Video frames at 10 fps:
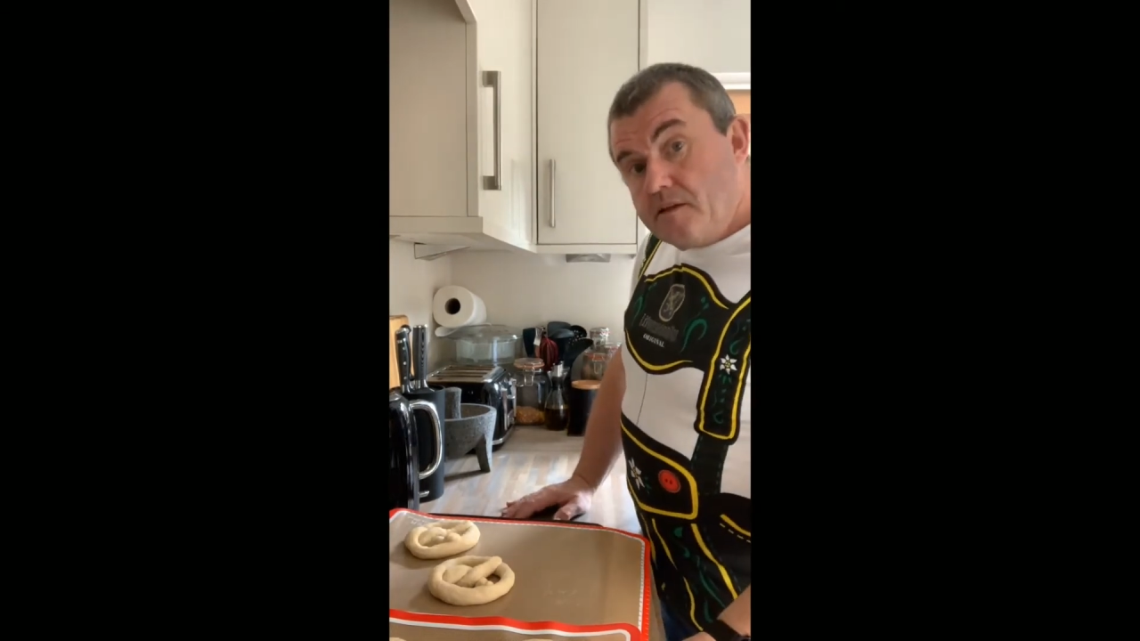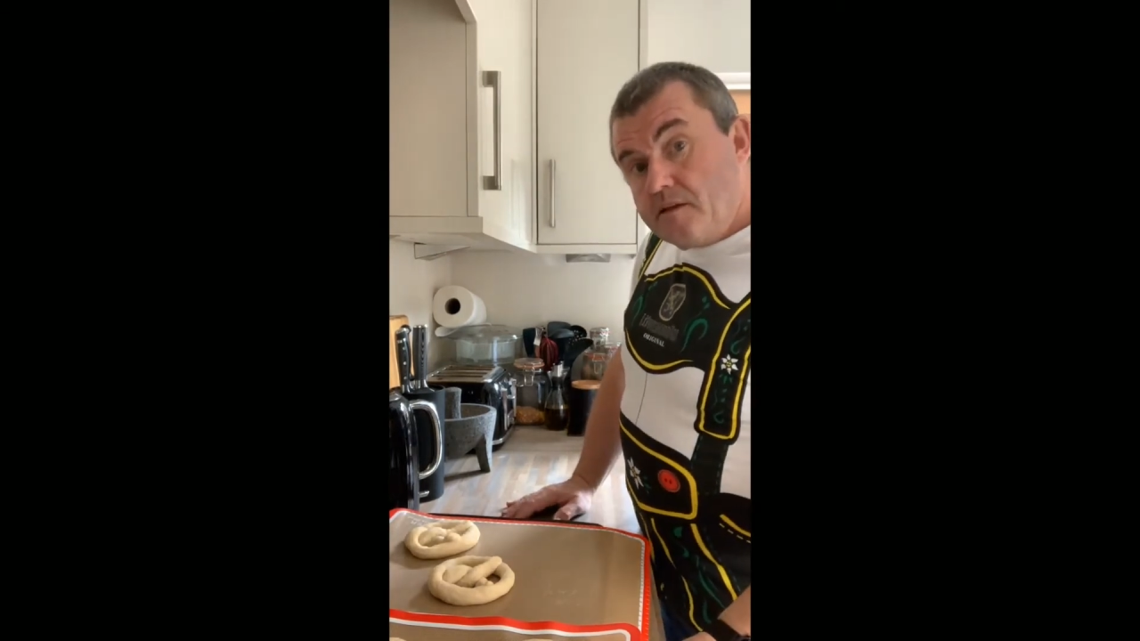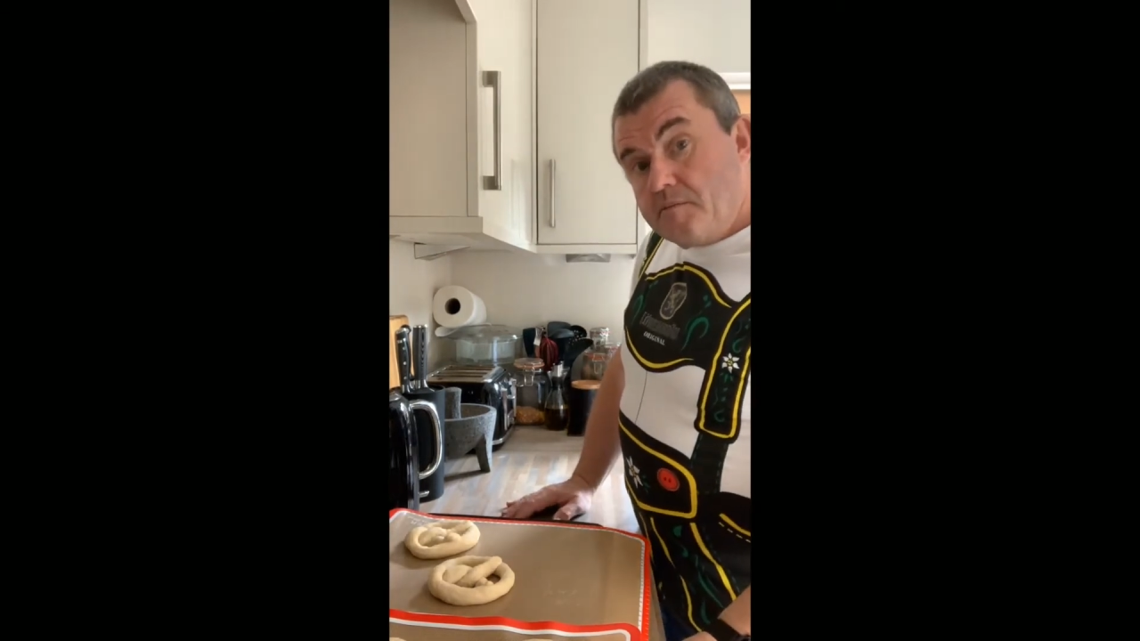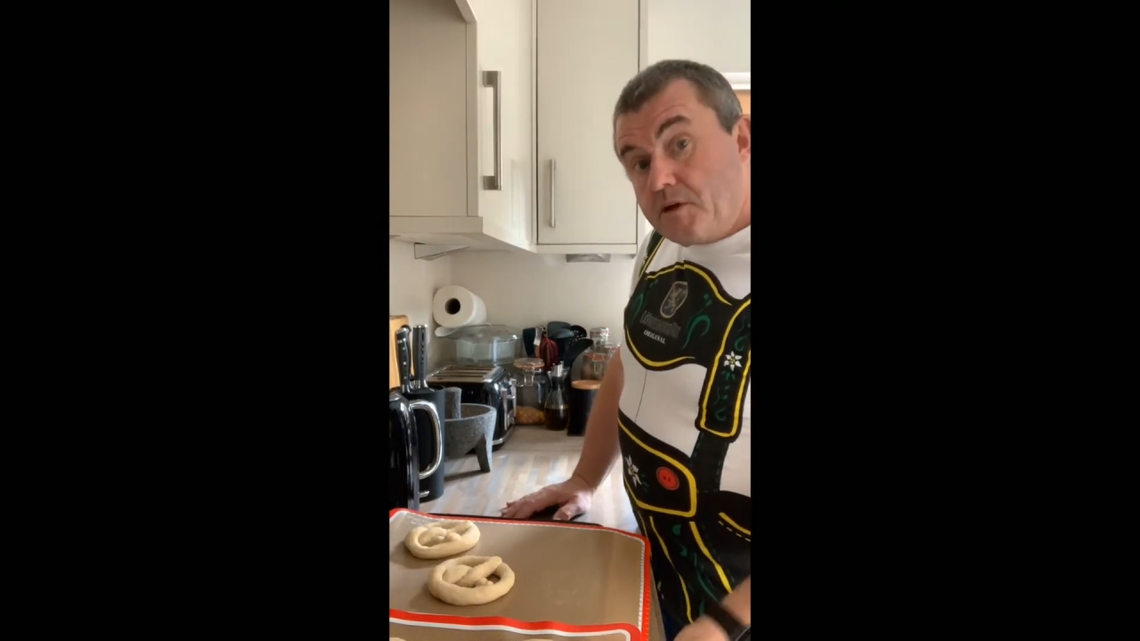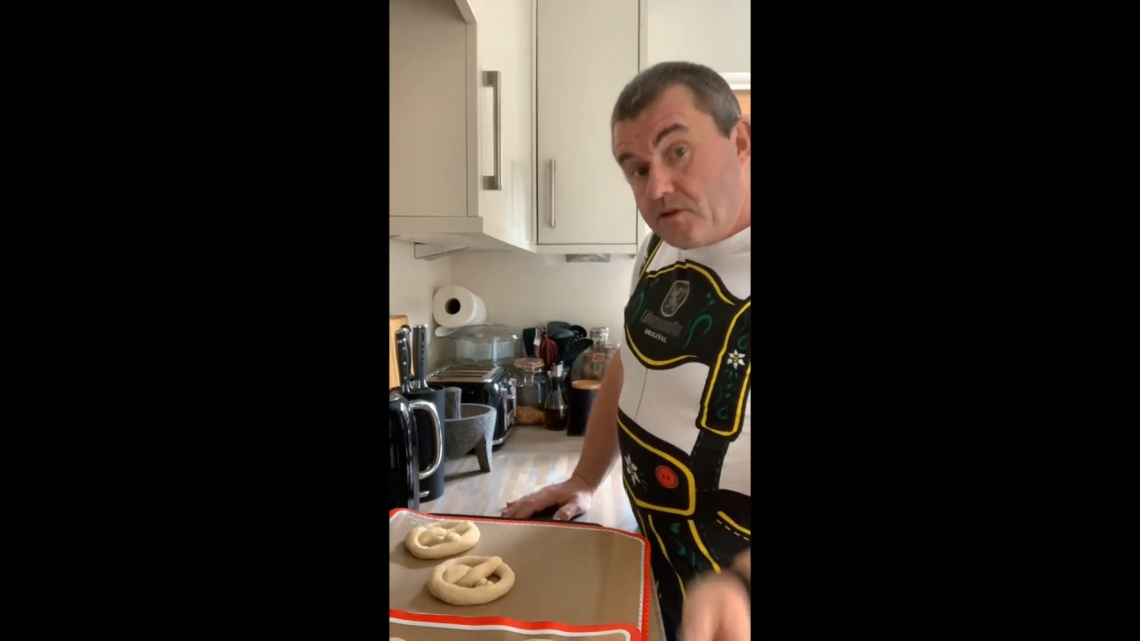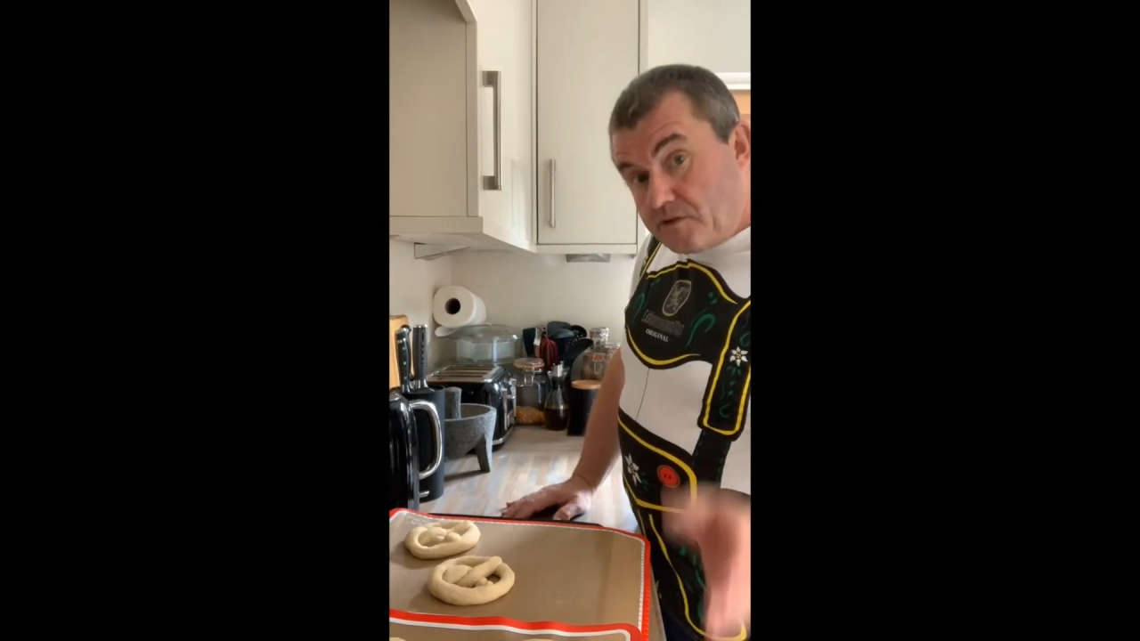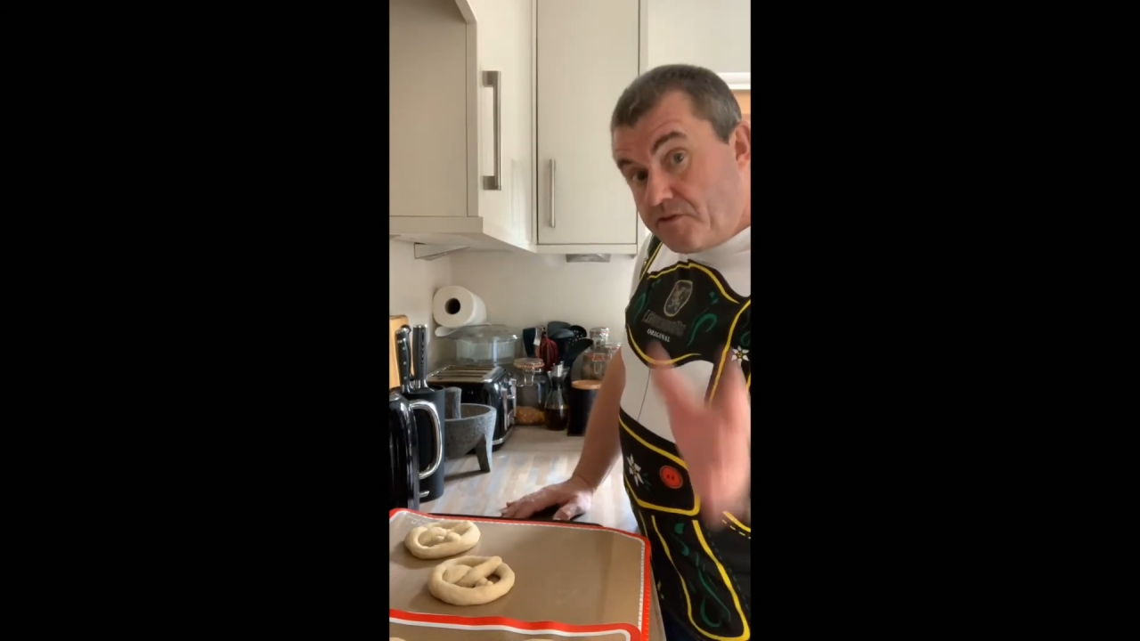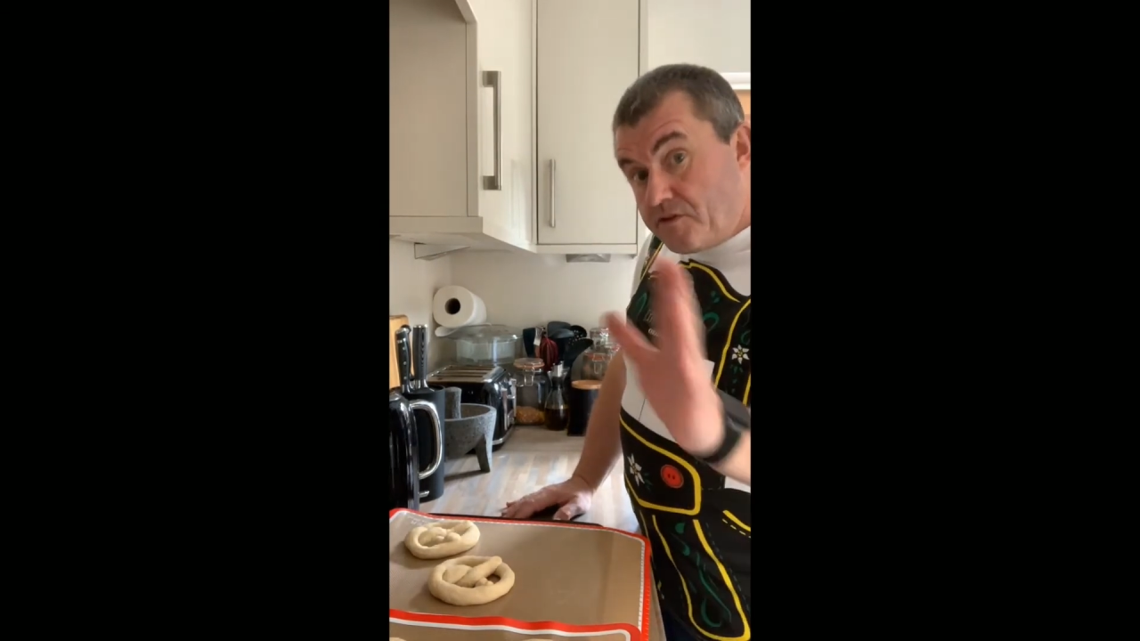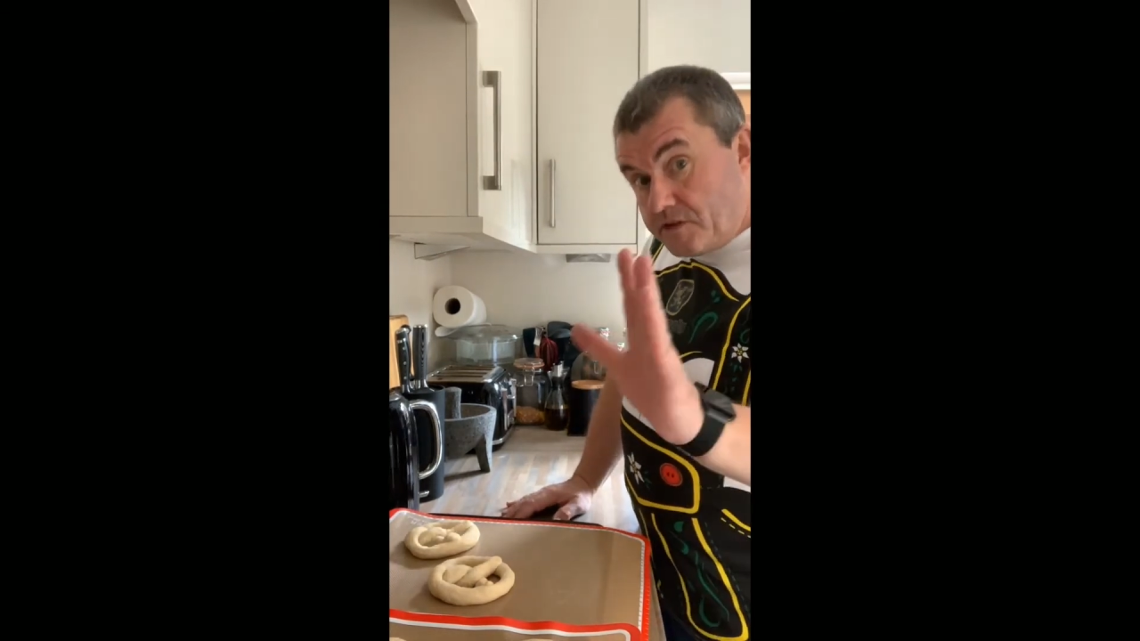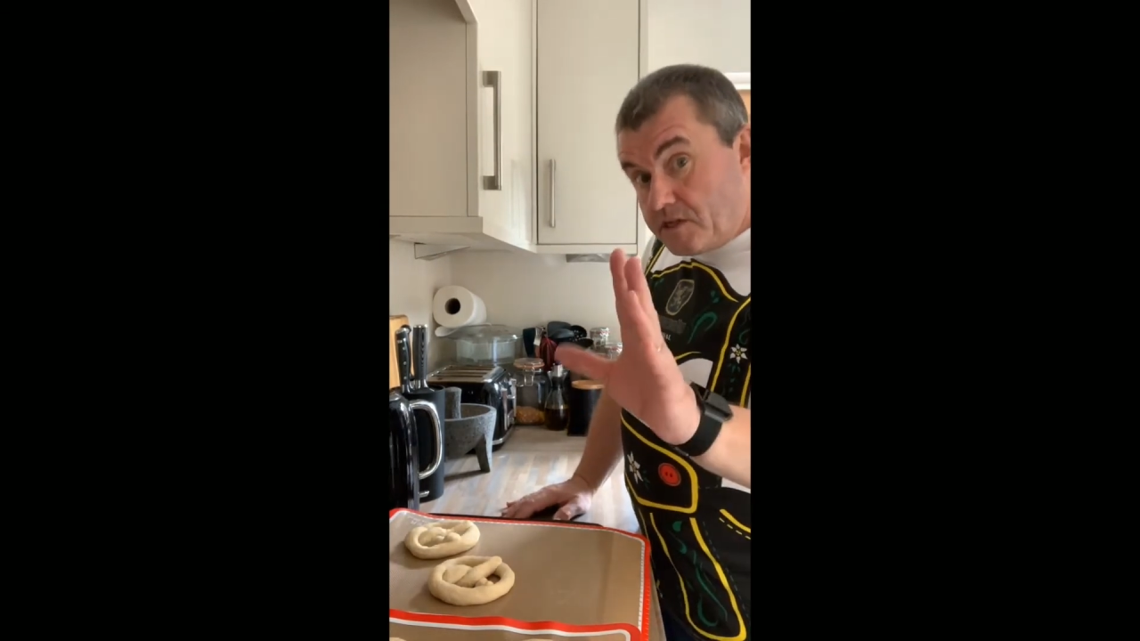because of the
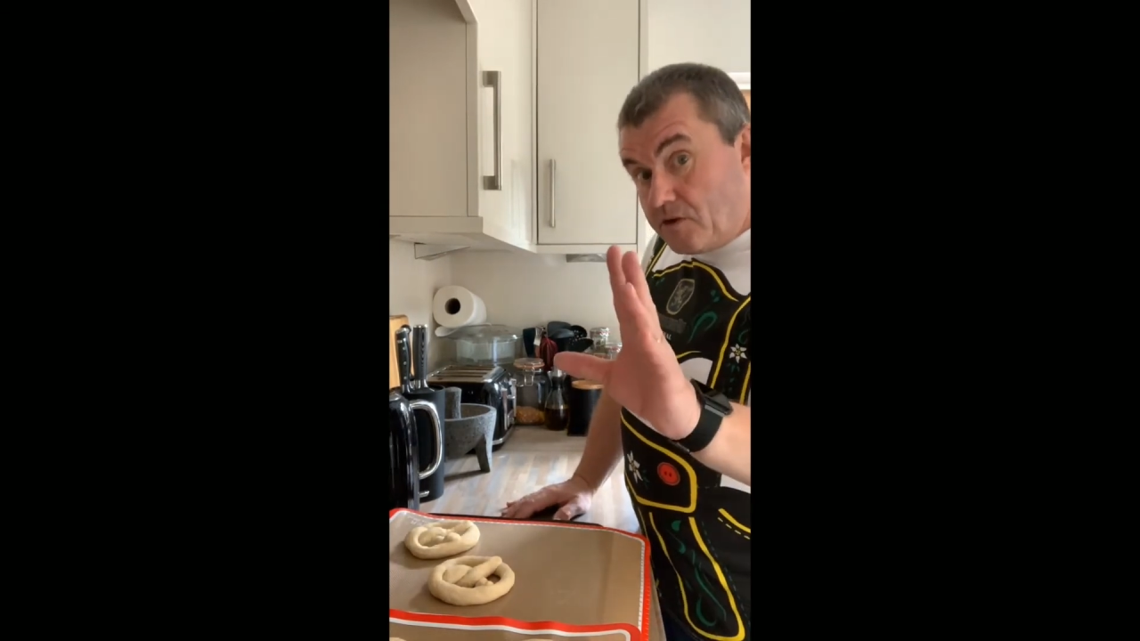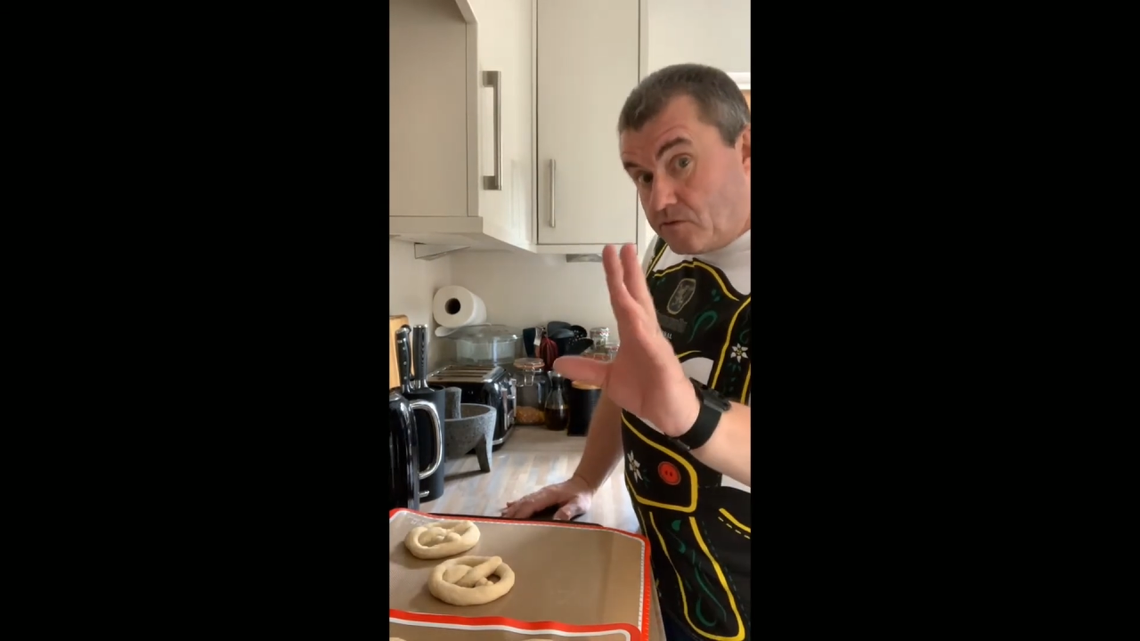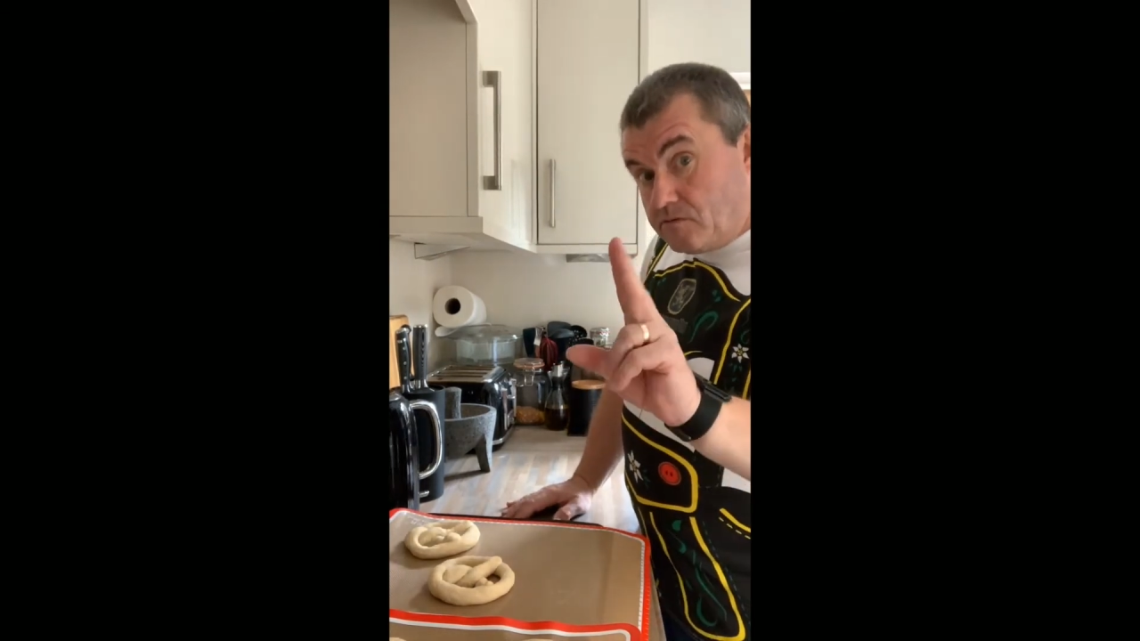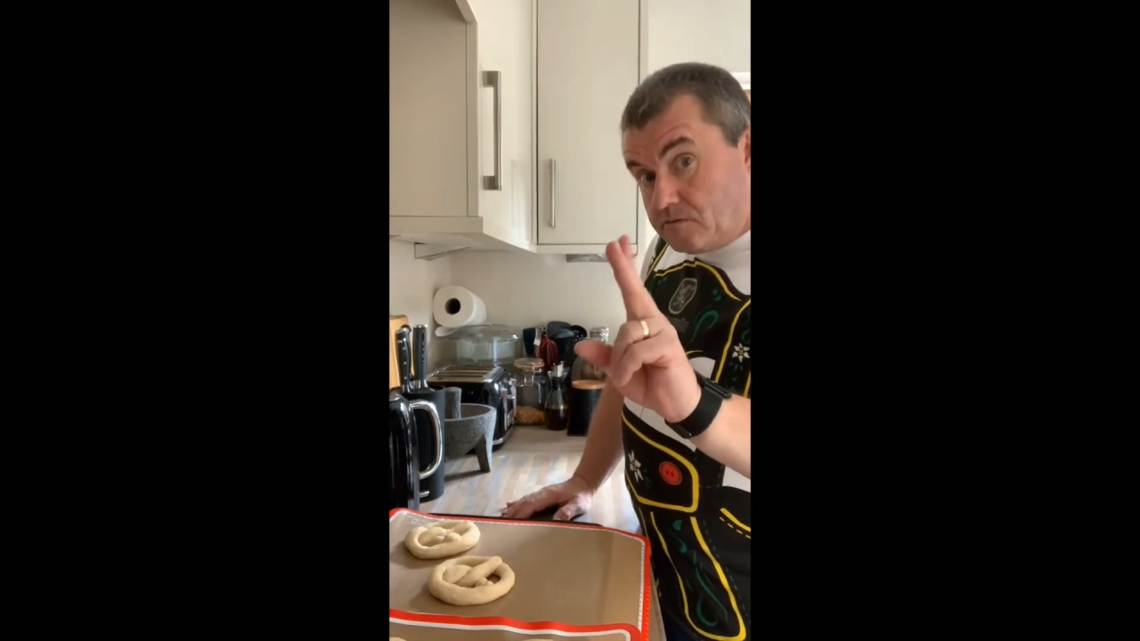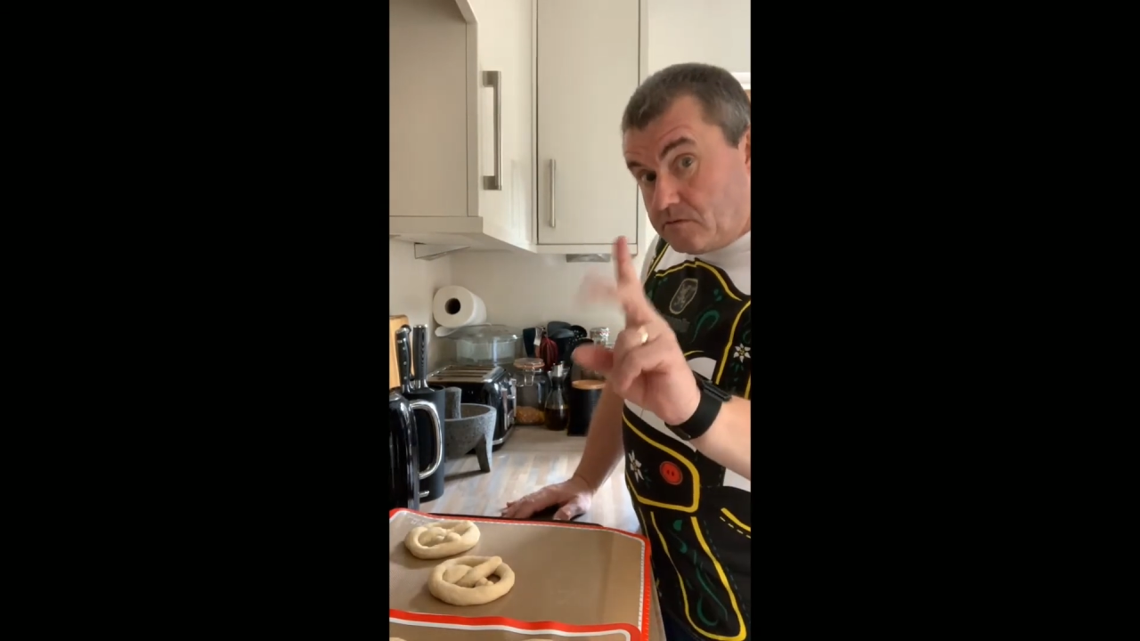result,